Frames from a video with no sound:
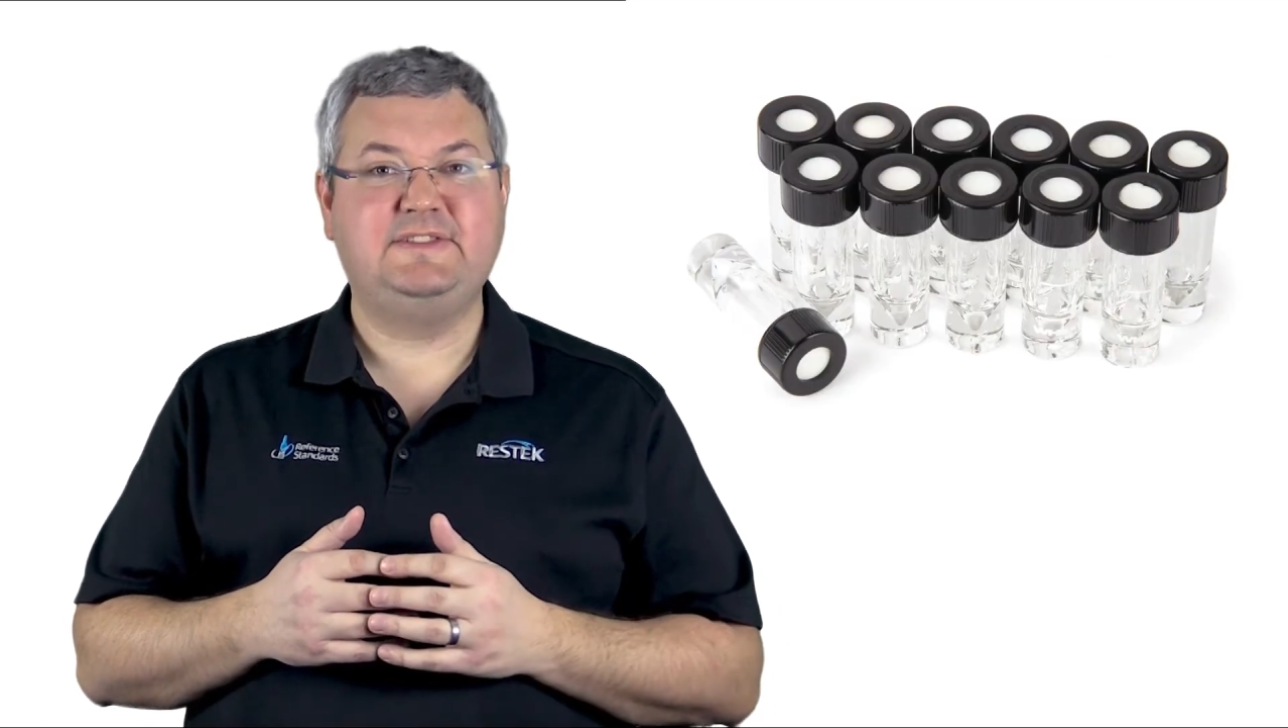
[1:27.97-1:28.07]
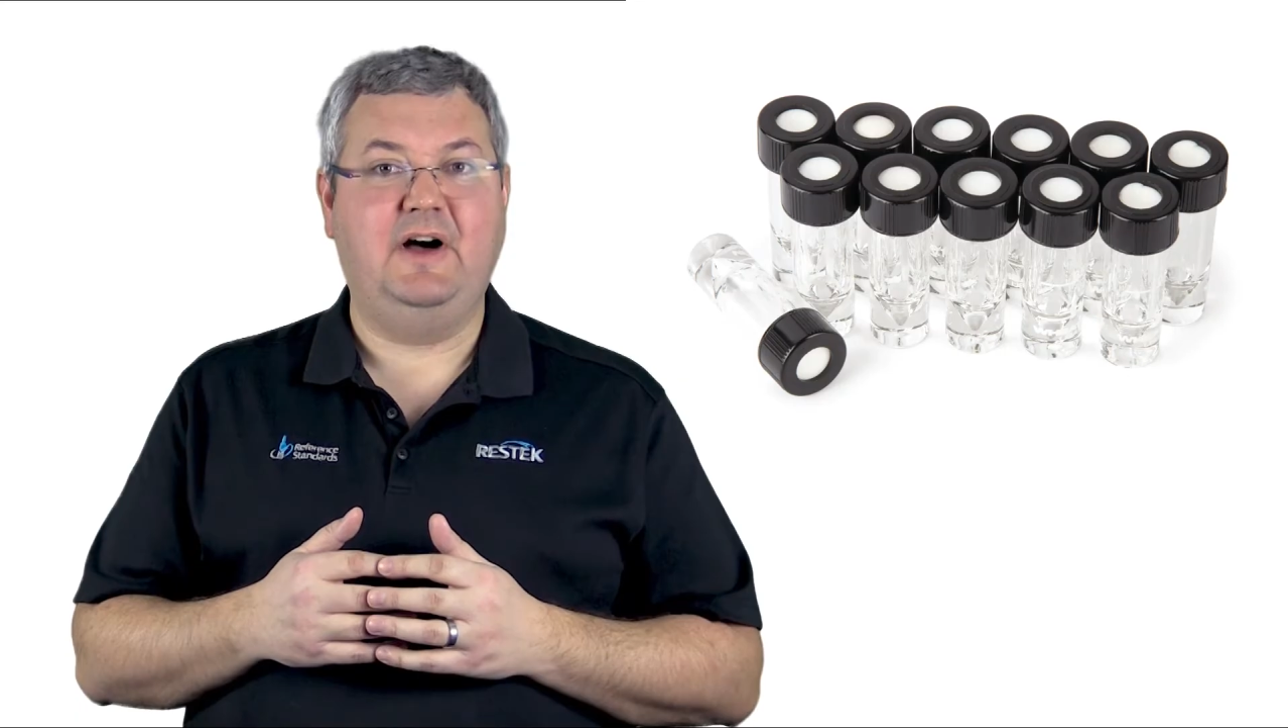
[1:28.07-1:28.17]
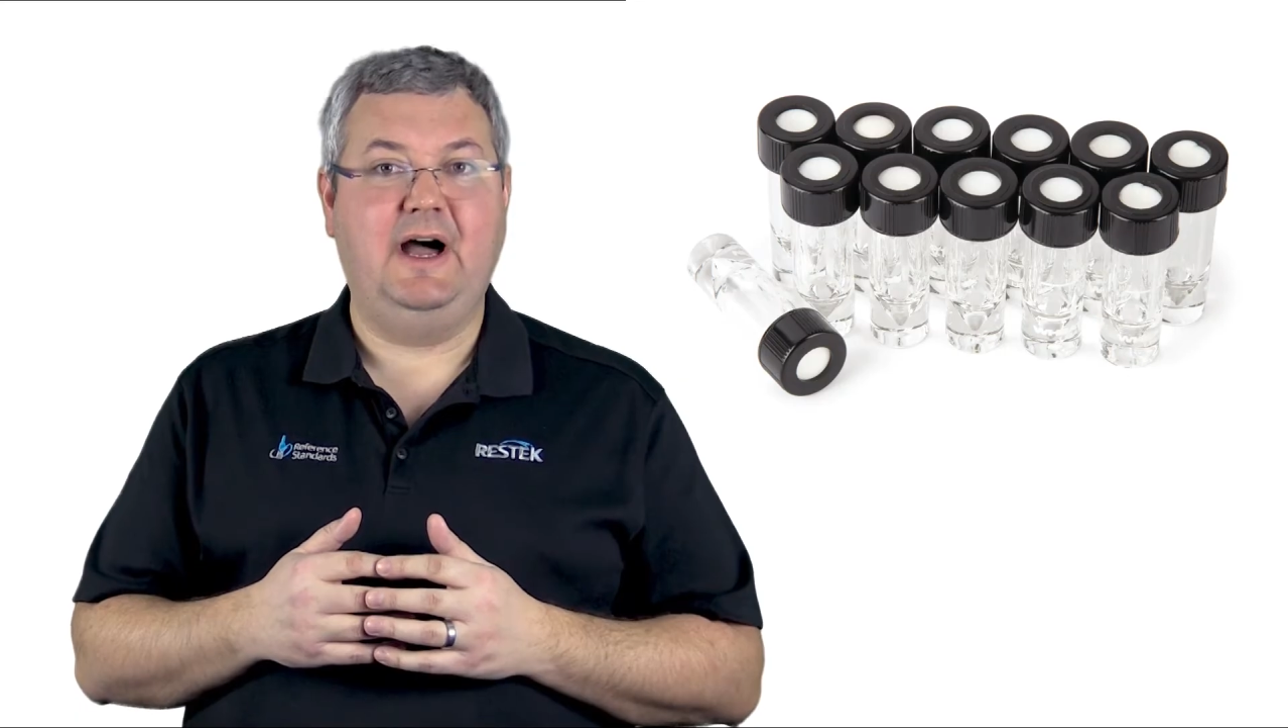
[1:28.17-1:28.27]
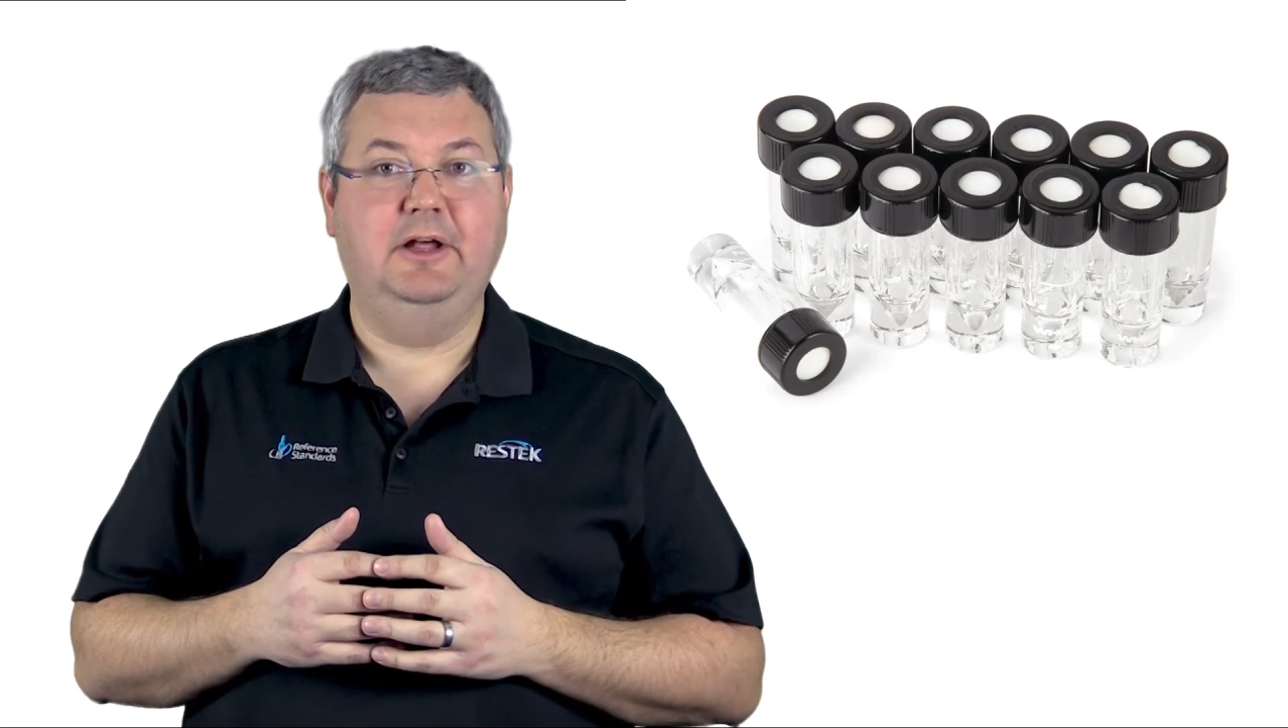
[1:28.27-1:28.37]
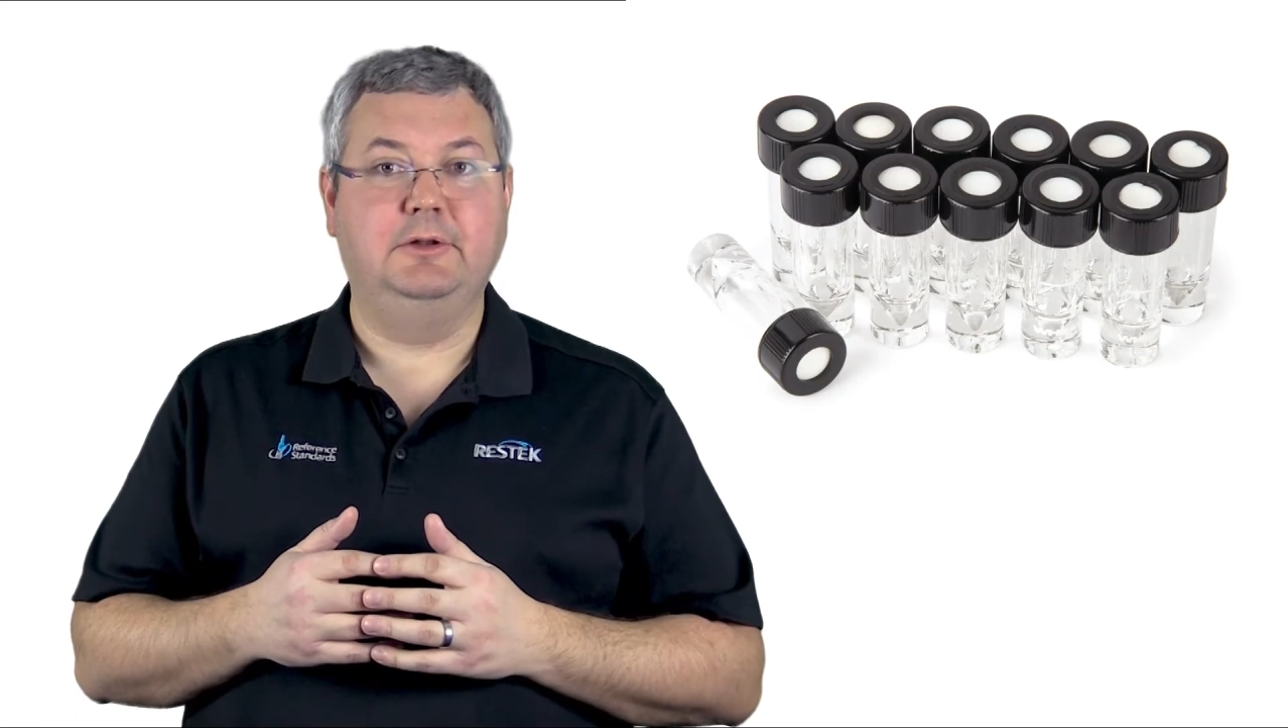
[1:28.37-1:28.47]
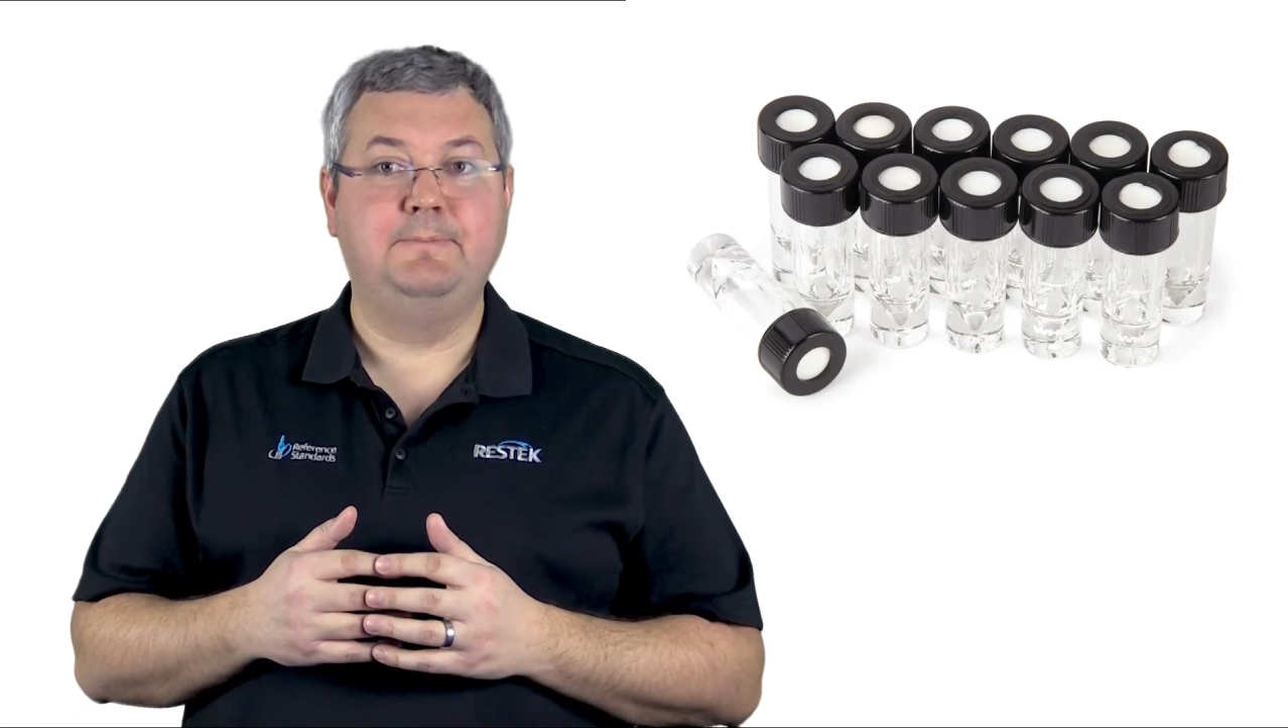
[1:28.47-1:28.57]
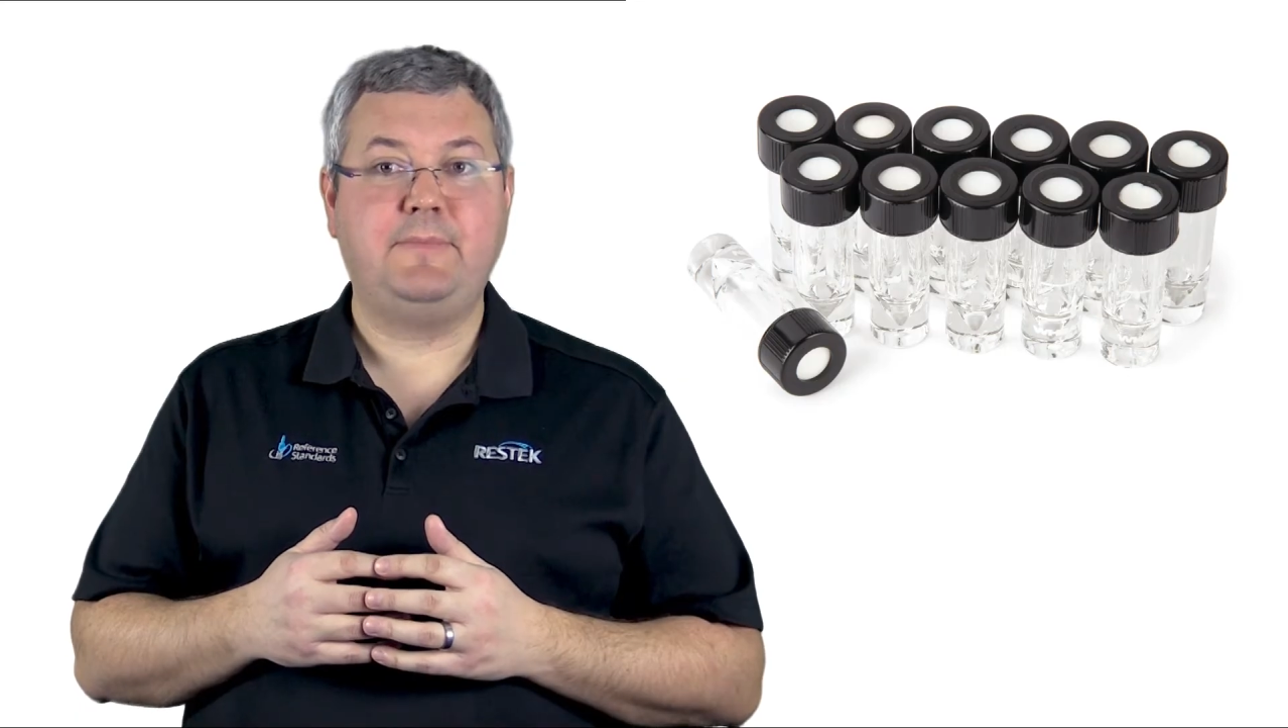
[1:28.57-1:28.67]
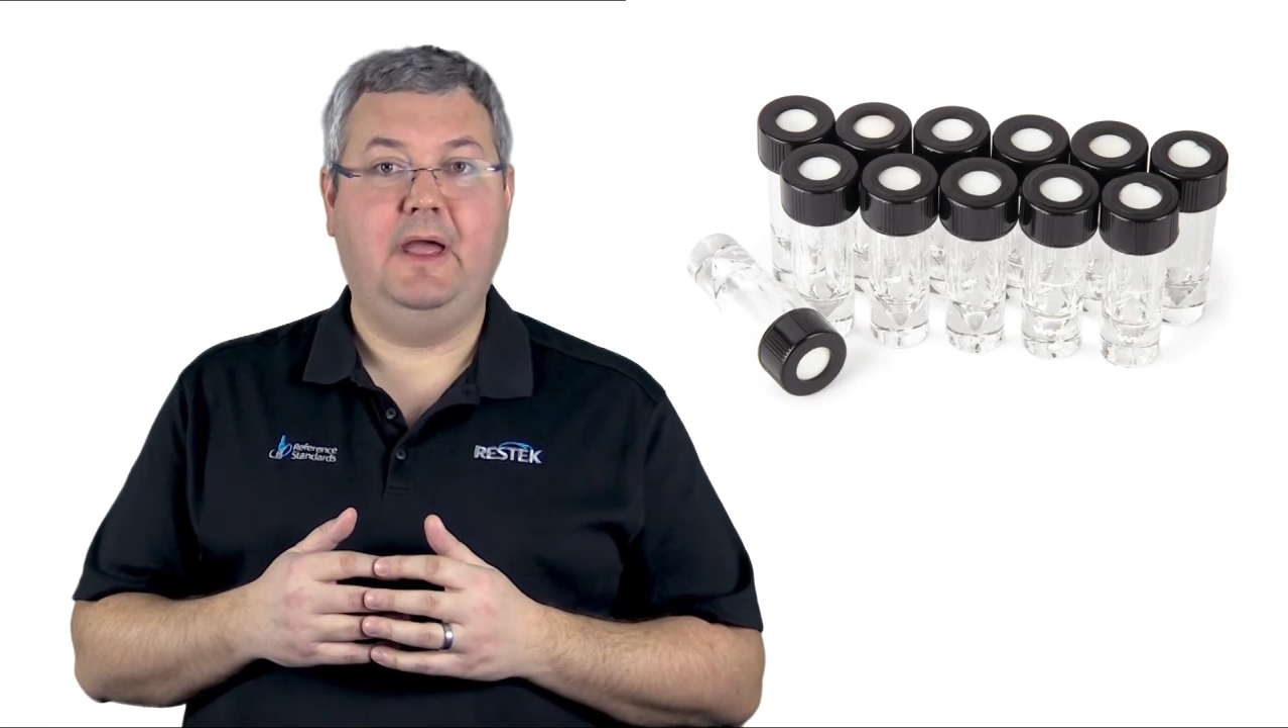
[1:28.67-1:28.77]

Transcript: vial,